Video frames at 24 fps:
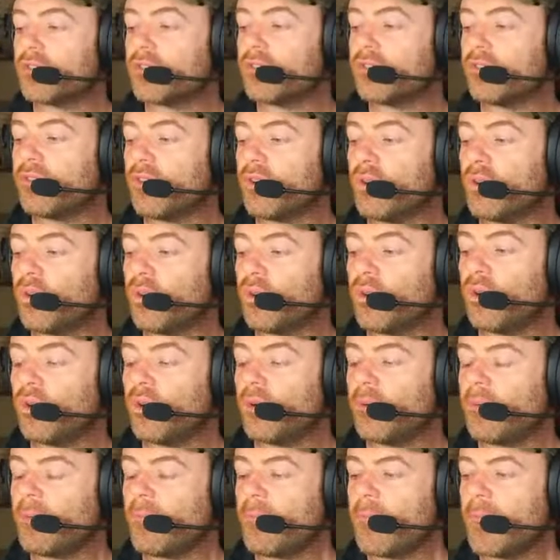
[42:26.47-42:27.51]
for
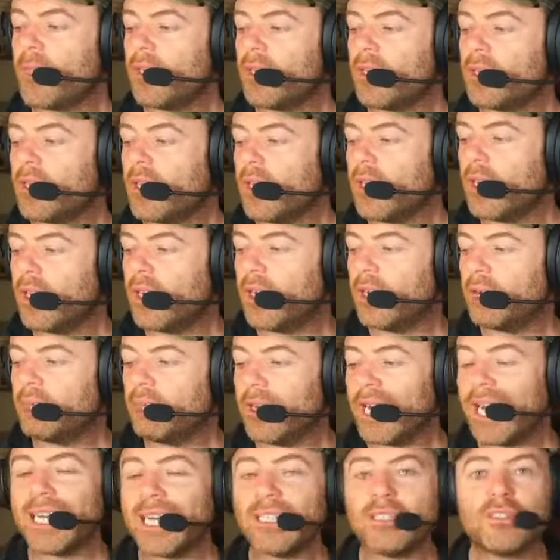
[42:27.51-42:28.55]

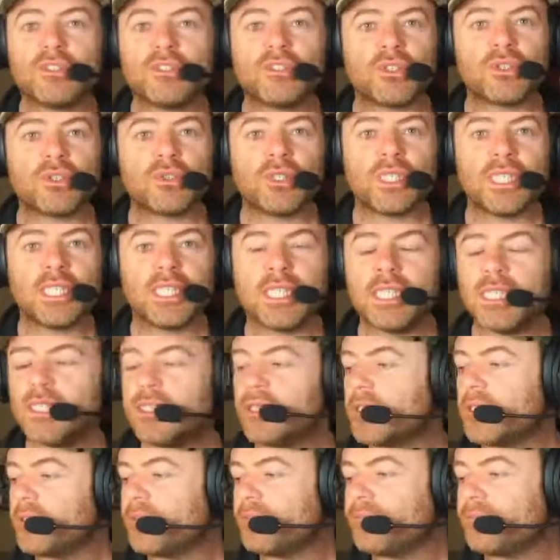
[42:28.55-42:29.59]

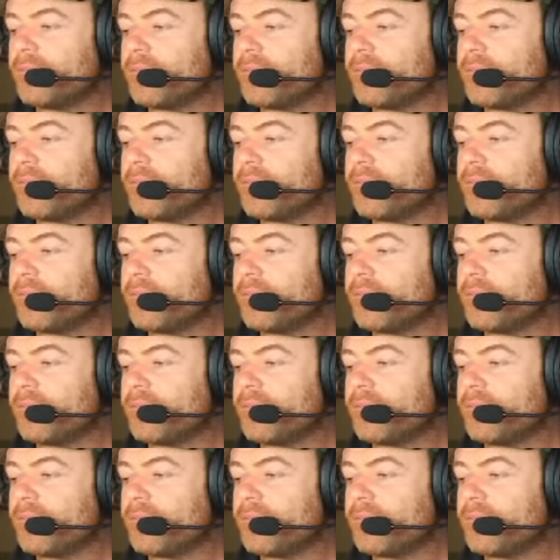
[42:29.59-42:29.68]
Android